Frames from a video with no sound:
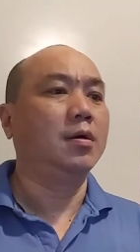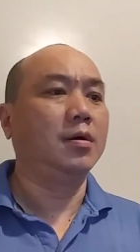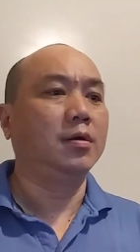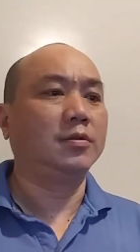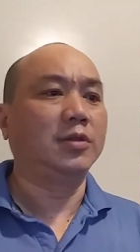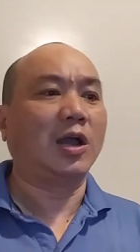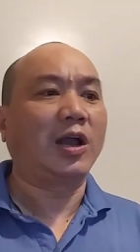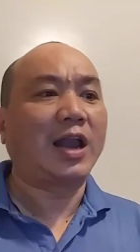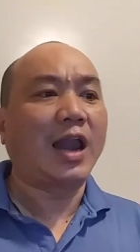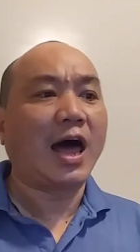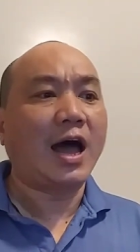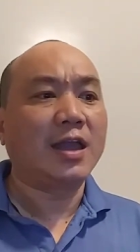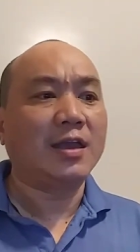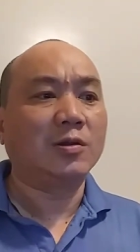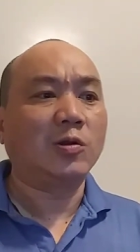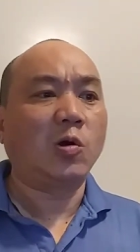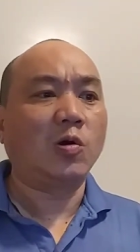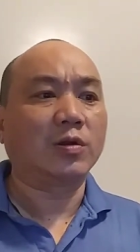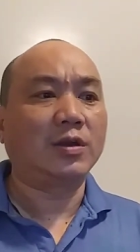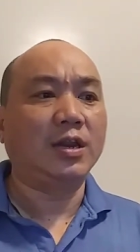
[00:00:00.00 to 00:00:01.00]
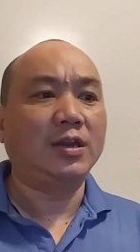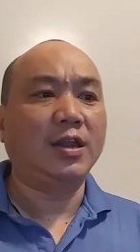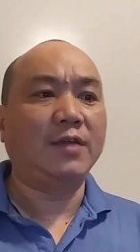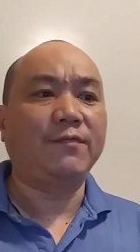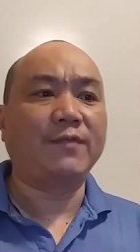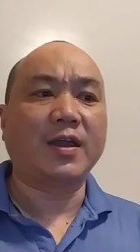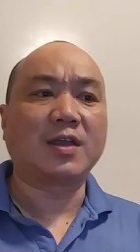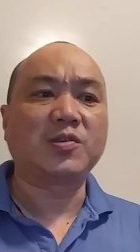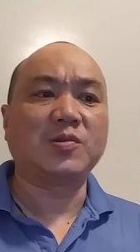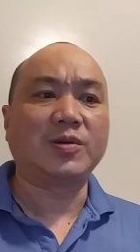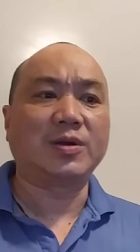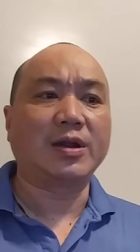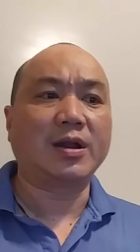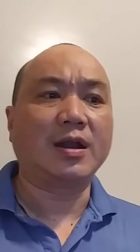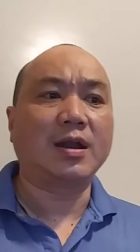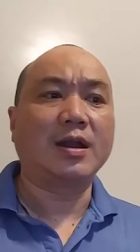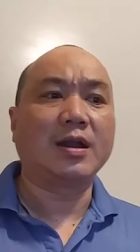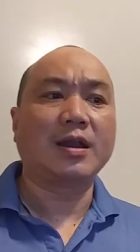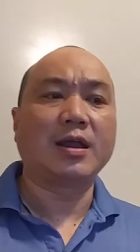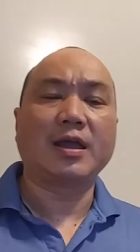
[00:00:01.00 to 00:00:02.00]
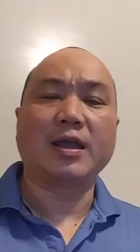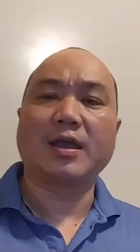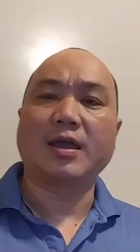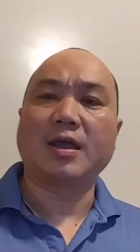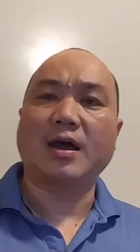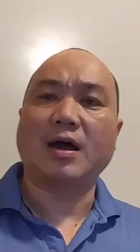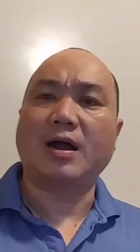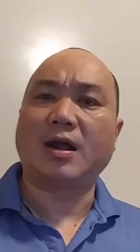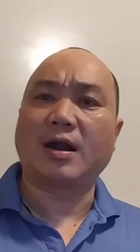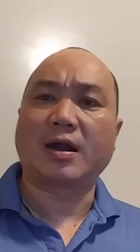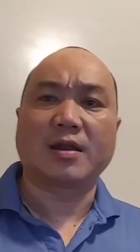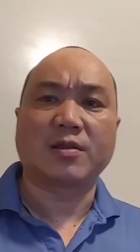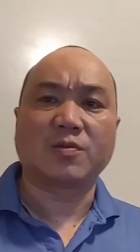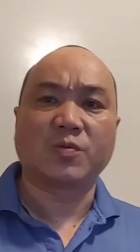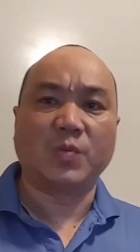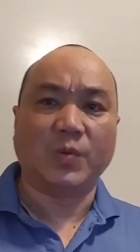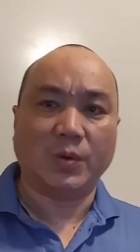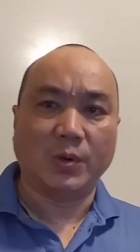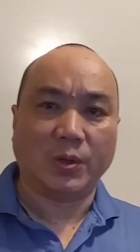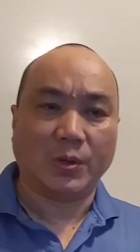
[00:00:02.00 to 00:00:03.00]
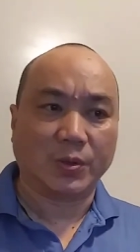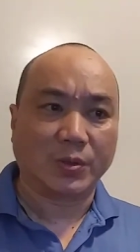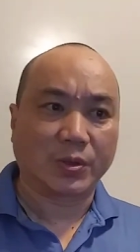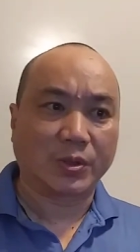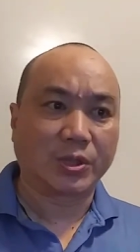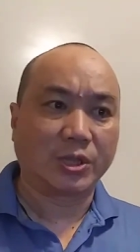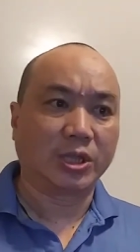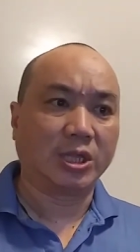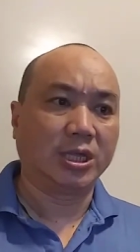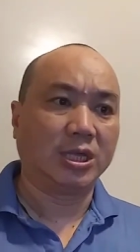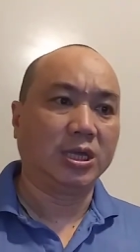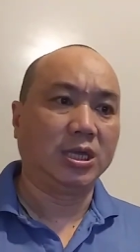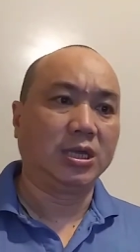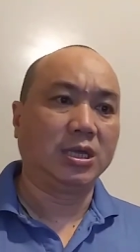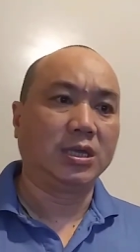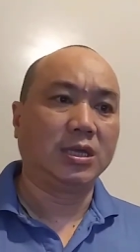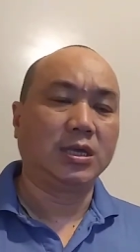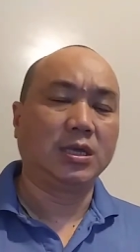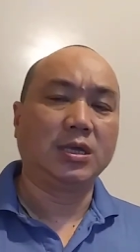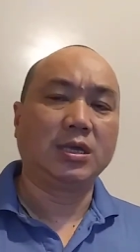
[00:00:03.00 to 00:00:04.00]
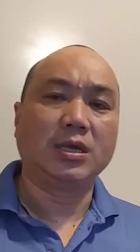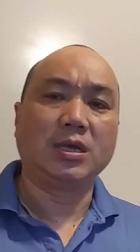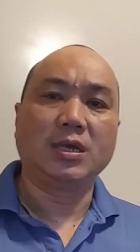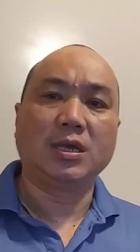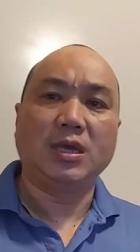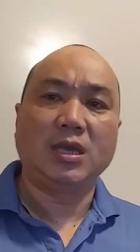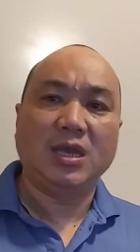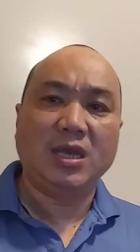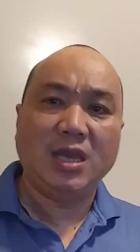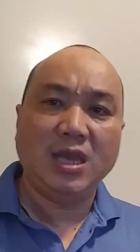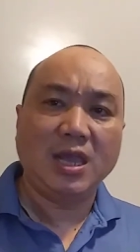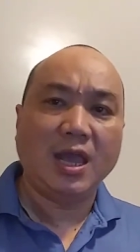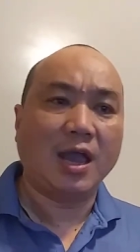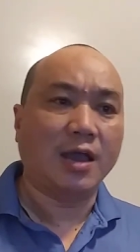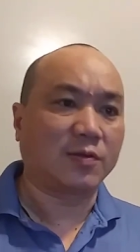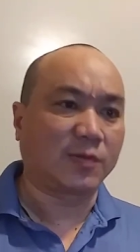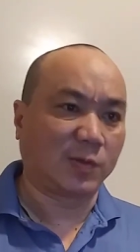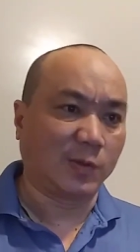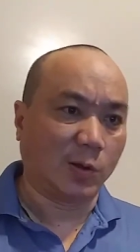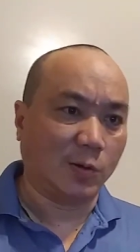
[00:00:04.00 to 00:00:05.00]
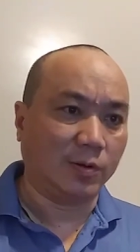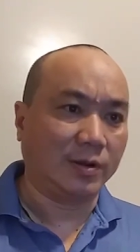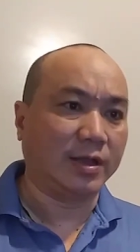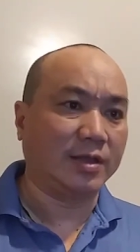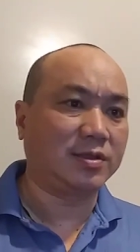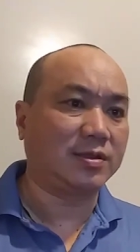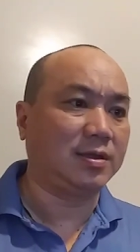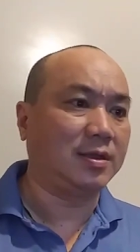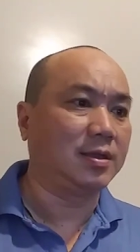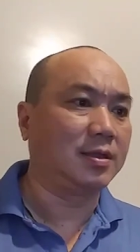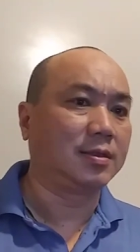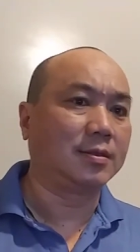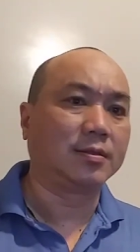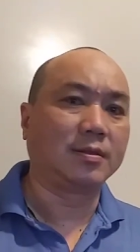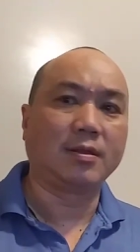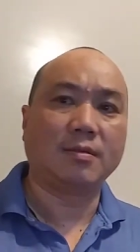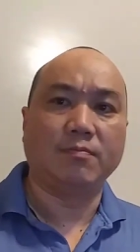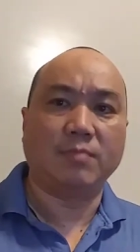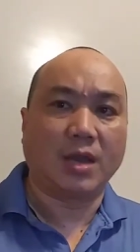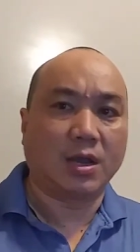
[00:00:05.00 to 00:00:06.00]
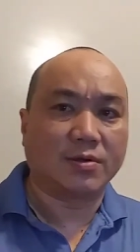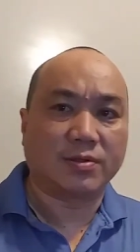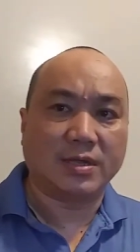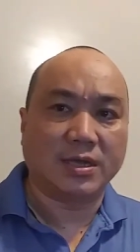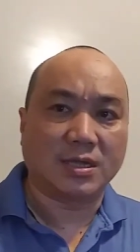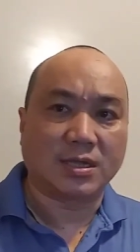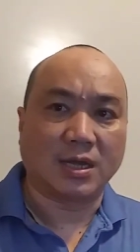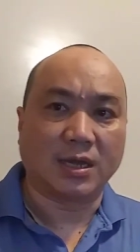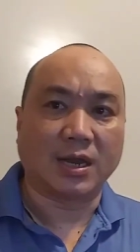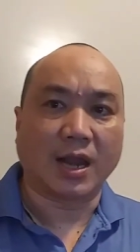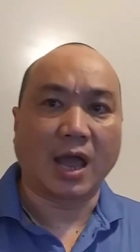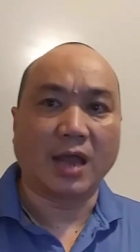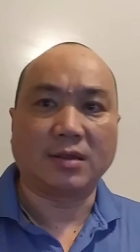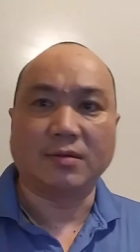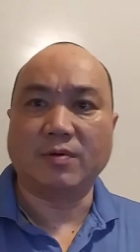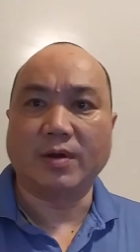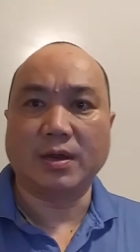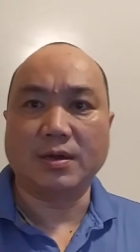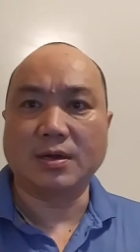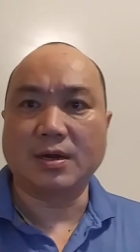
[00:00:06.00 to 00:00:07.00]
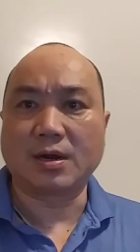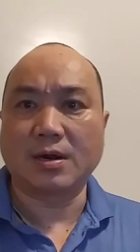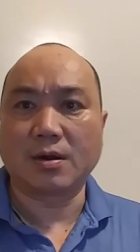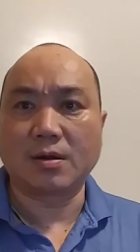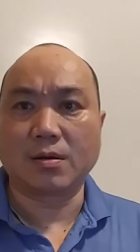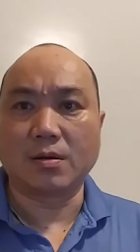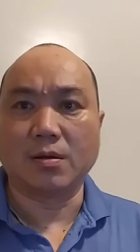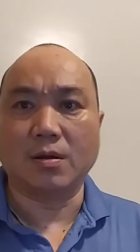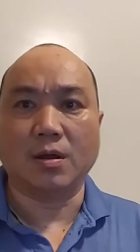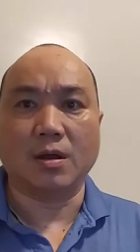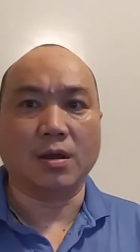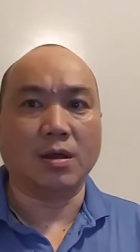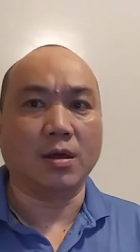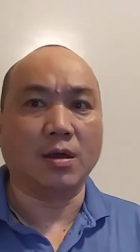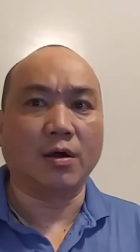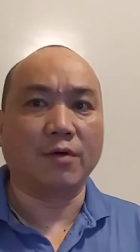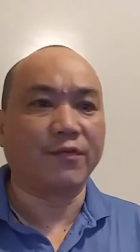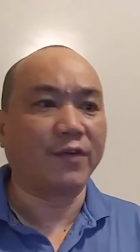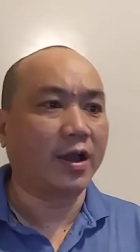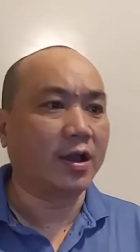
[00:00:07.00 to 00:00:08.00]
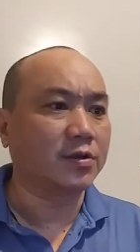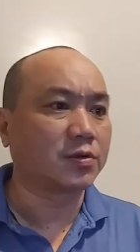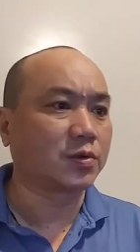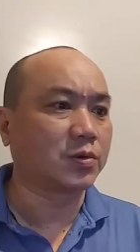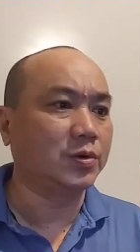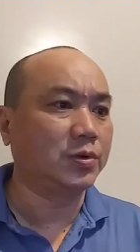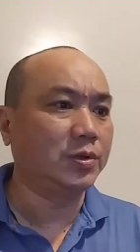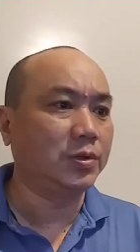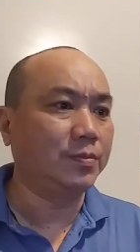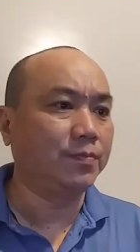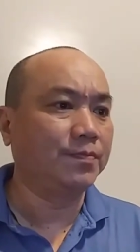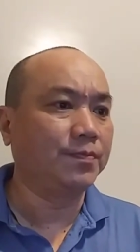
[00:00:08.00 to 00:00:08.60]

The client cognitive factor are as follows. He has knowledge because he's a ninth grader of high school,